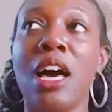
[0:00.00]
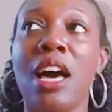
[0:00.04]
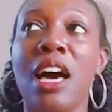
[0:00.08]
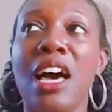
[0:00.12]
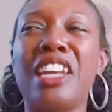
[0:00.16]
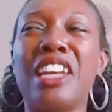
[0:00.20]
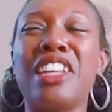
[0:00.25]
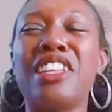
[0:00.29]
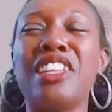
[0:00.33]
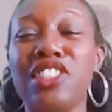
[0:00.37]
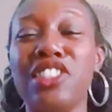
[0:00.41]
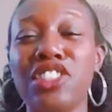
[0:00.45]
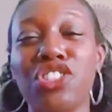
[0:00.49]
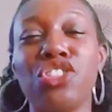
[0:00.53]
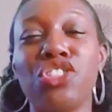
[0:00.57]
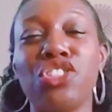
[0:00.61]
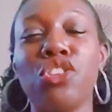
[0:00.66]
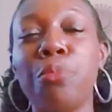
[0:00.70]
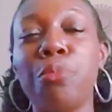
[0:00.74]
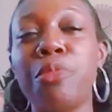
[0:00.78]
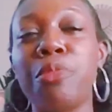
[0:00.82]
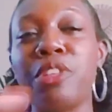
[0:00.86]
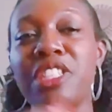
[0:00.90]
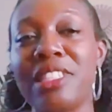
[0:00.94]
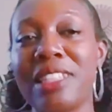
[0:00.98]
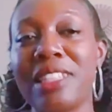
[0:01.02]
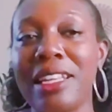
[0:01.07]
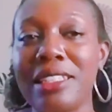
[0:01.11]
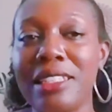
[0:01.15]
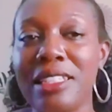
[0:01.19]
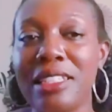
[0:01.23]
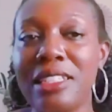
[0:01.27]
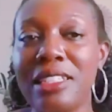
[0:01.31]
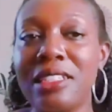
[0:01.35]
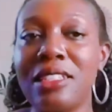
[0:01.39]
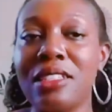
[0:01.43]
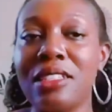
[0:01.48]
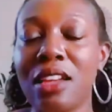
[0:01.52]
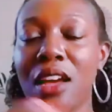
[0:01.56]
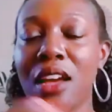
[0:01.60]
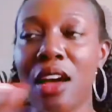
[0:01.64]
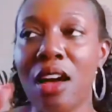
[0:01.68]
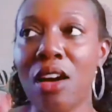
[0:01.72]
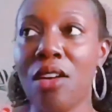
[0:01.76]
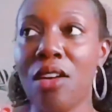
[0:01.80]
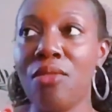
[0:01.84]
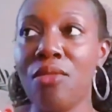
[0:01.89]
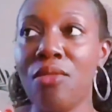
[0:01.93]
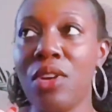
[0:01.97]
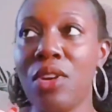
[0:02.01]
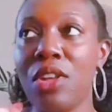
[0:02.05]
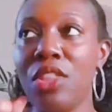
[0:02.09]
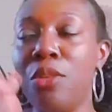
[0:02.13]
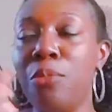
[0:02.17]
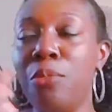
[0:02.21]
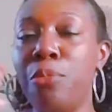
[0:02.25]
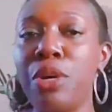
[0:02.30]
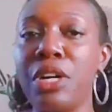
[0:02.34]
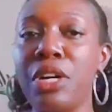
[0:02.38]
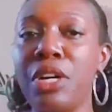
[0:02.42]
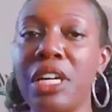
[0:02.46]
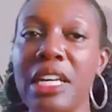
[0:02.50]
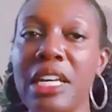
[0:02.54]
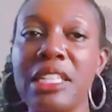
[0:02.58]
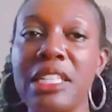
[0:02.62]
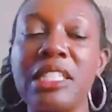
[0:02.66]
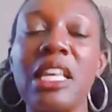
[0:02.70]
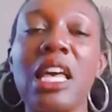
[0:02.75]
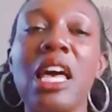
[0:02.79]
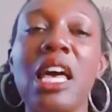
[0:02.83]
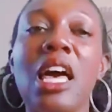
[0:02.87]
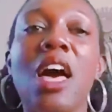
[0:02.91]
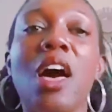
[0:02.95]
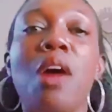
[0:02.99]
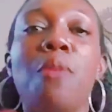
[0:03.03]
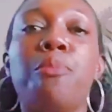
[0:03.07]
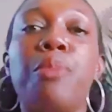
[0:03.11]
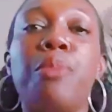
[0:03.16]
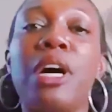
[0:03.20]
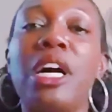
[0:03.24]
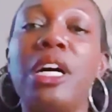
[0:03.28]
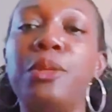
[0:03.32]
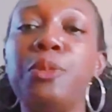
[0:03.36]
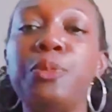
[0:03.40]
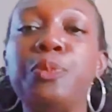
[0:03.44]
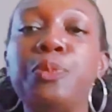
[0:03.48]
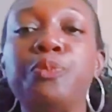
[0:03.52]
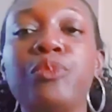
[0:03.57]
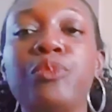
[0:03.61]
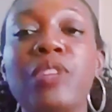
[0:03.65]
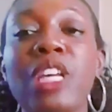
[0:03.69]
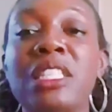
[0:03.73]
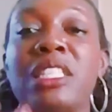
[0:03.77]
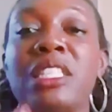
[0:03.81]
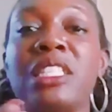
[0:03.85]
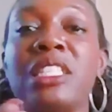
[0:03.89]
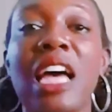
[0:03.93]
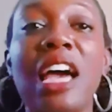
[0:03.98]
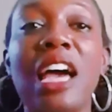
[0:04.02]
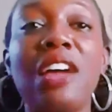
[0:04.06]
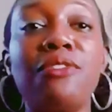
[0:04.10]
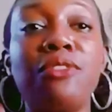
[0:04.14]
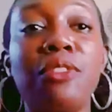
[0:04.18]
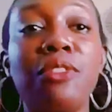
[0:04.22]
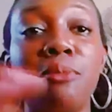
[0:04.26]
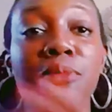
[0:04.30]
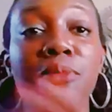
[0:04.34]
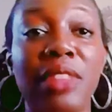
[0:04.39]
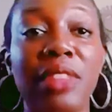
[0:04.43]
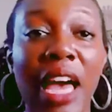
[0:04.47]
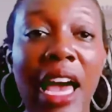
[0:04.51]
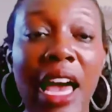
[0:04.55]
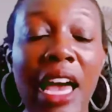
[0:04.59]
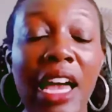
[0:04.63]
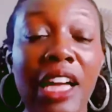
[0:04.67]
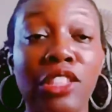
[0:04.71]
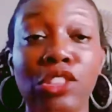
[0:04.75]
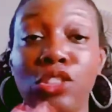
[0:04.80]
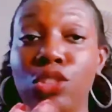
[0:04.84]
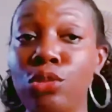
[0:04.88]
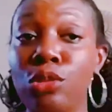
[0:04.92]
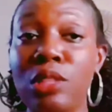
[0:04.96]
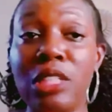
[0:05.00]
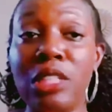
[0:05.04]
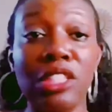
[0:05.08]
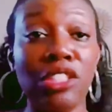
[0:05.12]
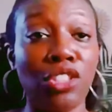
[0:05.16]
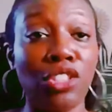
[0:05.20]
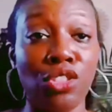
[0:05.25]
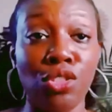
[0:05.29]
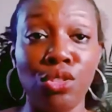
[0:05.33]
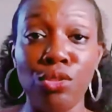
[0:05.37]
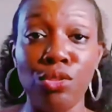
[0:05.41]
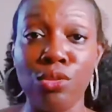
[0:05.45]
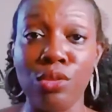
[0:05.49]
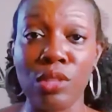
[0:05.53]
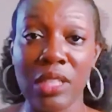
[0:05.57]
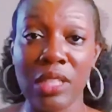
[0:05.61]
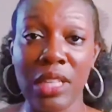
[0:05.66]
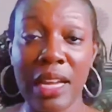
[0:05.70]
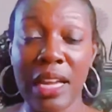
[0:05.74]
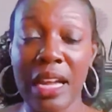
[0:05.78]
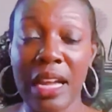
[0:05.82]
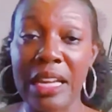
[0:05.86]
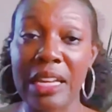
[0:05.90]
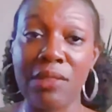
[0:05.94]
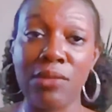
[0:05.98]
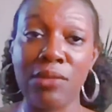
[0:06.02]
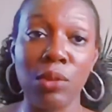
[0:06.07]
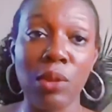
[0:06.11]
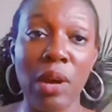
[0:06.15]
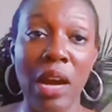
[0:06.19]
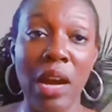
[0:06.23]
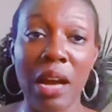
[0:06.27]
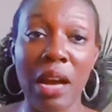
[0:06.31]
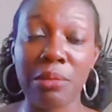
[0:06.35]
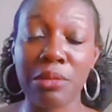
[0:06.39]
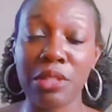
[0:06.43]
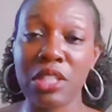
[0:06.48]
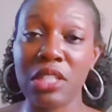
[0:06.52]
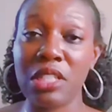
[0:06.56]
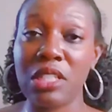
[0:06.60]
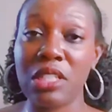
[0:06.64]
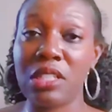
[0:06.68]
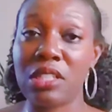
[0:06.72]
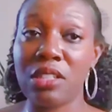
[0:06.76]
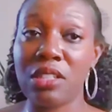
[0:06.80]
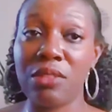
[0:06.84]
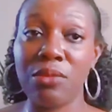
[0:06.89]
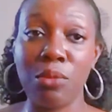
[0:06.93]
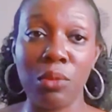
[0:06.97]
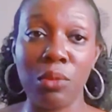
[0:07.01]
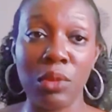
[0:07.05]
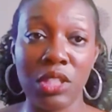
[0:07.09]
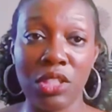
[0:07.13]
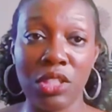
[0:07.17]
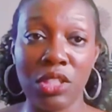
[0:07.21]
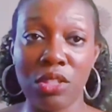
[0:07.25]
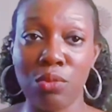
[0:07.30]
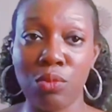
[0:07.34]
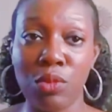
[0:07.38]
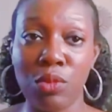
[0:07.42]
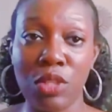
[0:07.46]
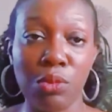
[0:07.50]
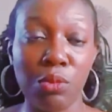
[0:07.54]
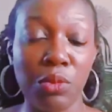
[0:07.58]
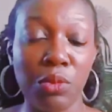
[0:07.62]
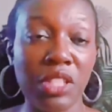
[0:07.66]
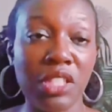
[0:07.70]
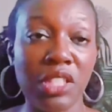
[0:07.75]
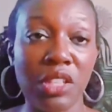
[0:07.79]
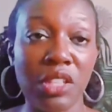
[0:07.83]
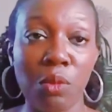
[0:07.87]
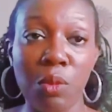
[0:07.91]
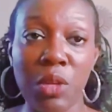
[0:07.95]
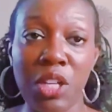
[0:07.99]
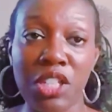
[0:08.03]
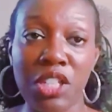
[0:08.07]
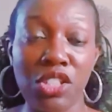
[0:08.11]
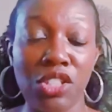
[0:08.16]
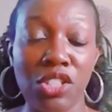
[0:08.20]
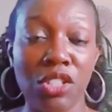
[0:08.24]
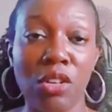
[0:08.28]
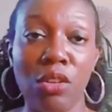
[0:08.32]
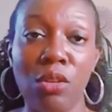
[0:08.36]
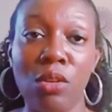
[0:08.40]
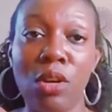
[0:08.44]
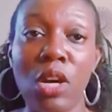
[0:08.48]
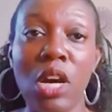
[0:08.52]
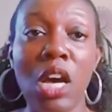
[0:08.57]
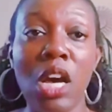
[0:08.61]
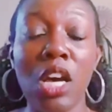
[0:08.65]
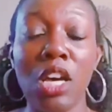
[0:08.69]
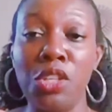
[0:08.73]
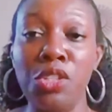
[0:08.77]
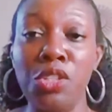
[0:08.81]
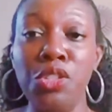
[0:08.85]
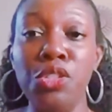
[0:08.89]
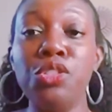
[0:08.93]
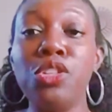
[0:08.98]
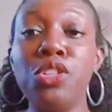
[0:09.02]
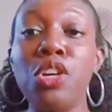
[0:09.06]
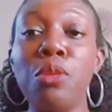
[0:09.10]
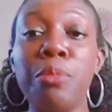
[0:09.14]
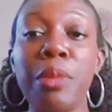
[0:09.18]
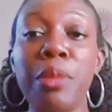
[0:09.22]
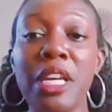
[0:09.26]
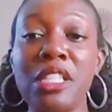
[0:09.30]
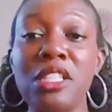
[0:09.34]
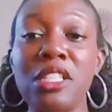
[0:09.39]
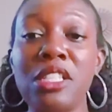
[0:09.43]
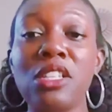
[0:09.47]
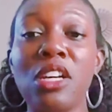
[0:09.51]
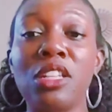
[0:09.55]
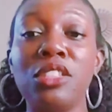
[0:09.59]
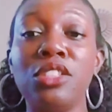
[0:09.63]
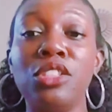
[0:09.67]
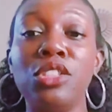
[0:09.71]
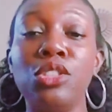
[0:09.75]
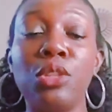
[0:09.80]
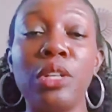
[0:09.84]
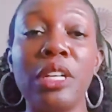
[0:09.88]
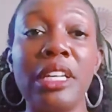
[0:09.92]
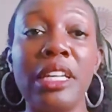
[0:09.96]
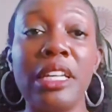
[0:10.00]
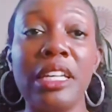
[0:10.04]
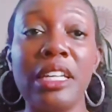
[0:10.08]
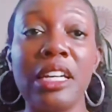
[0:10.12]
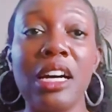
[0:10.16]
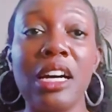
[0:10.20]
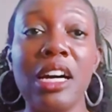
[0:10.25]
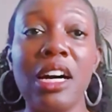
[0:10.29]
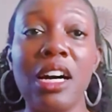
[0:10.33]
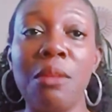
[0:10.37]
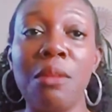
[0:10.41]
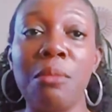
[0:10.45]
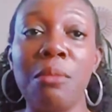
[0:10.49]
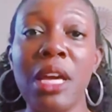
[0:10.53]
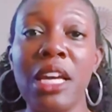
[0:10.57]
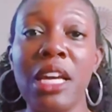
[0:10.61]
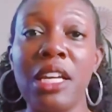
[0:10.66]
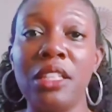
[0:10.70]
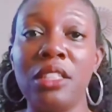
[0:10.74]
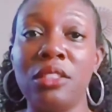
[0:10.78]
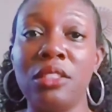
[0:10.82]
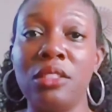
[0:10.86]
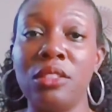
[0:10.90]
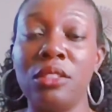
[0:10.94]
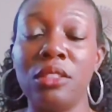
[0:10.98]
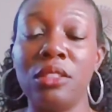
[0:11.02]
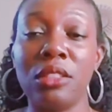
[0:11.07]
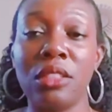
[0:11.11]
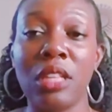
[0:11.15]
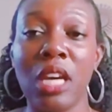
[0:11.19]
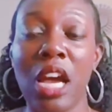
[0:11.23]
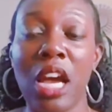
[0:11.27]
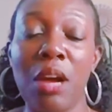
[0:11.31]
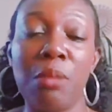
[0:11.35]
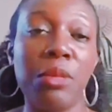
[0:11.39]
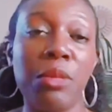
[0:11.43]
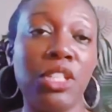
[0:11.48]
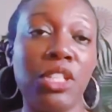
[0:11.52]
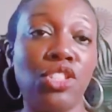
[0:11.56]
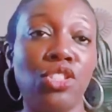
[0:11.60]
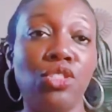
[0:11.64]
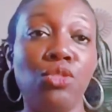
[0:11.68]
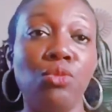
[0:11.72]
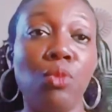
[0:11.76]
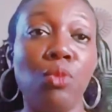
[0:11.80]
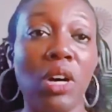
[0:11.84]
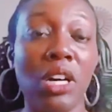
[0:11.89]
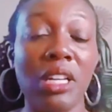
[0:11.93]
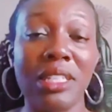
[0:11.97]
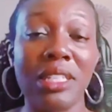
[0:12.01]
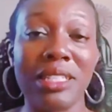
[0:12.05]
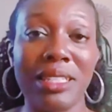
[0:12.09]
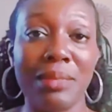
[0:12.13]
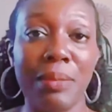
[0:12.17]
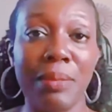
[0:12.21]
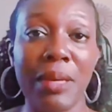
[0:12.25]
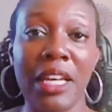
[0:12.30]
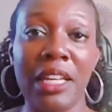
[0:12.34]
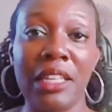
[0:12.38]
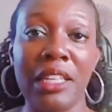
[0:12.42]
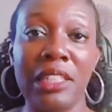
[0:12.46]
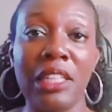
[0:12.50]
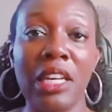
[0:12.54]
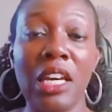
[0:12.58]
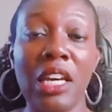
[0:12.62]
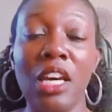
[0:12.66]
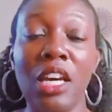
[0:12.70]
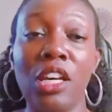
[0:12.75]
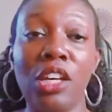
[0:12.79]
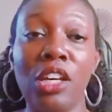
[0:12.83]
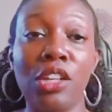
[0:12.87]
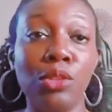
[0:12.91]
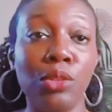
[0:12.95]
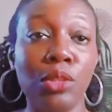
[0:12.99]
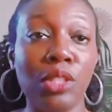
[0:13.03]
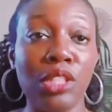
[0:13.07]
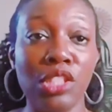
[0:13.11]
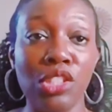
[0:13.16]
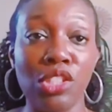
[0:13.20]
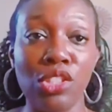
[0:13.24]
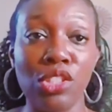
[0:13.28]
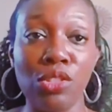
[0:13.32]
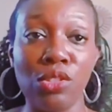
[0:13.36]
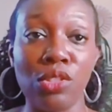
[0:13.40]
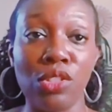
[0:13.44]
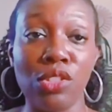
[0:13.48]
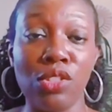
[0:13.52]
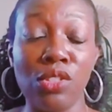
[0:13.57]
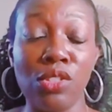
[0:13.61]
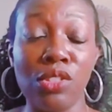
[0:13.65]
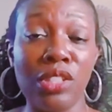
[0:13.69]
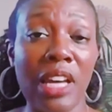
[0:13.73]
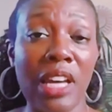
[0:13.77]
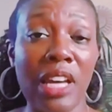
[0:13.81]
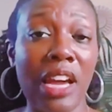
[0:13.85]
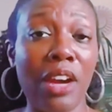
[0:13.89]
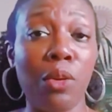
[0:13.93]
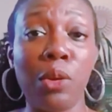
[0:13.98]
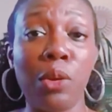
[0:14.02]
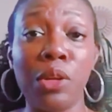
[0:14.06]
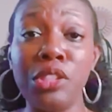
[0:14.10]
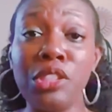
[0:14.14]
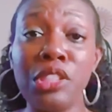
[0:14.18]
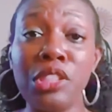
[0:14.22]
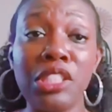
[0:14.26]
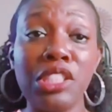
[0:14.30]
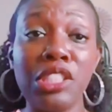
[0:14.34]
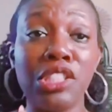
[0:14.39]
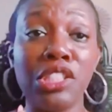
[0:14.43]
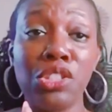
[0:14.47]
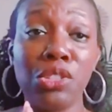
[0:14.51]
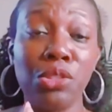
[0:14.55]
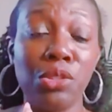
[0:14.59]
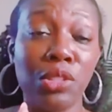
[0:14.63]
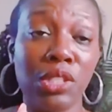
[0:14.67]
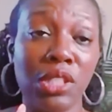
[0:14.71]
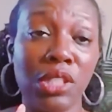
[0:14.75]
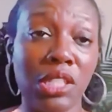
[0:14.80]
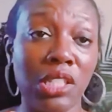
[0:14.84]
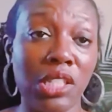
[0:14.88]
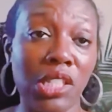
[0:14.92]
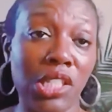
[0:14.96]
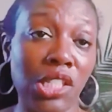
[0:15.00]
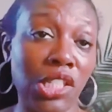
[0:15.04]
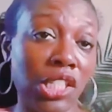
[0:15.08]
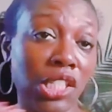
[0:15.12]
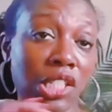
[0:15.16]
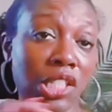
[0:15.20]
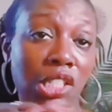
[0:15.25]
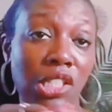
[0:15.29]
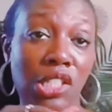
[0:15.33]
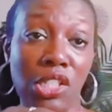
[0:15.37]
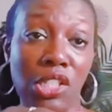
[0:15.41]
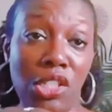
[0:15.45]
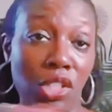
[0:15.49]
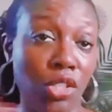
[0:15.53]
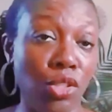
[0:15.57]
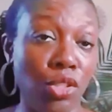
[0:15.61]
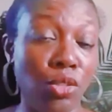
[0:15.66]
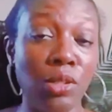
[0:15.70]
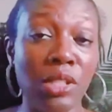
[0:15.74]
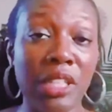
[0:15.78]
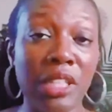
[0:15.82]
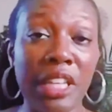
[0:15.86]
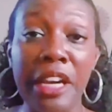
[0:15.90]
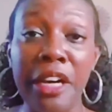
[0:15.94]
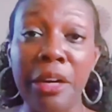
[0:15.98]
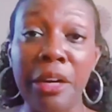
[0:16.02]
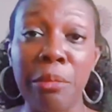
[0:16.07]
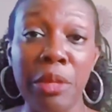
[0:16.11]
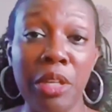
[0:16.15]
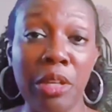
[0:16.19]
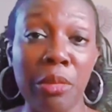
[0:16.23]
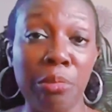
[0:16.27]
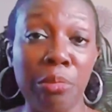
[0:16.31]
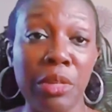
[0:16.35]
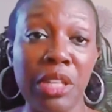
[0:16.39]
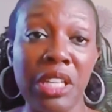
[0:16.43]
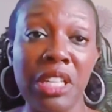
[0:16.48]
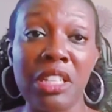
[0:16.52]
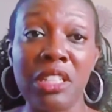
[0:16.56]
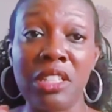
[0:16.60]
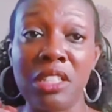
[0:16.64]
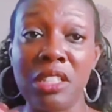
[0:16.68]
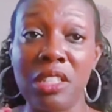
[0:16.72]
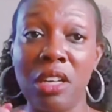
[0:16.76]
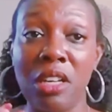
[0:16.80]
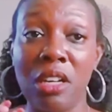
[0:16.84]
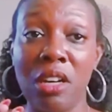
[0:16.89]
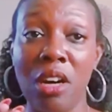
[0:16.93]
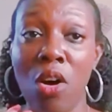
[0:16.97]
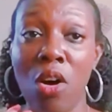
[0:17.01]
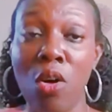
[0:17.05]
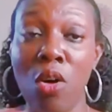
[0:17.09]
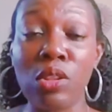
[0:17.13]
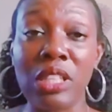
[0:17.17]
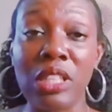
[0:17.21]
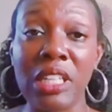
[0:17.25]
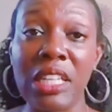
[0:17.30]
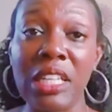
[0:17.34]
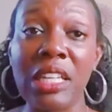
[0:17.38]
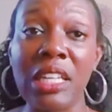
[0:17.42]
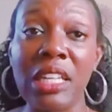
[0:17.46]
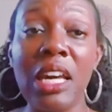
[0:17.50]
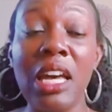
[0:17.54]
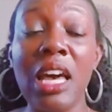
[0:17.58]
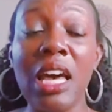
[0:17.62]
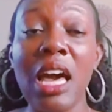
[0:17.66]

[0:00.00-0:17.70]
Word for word: an additional percentage of the bookings but aside from that and you can choose like i give you options of which which ones are which so you know based on your income and how much you want to spend you can choose to do that or you can choose to just use airbnb and only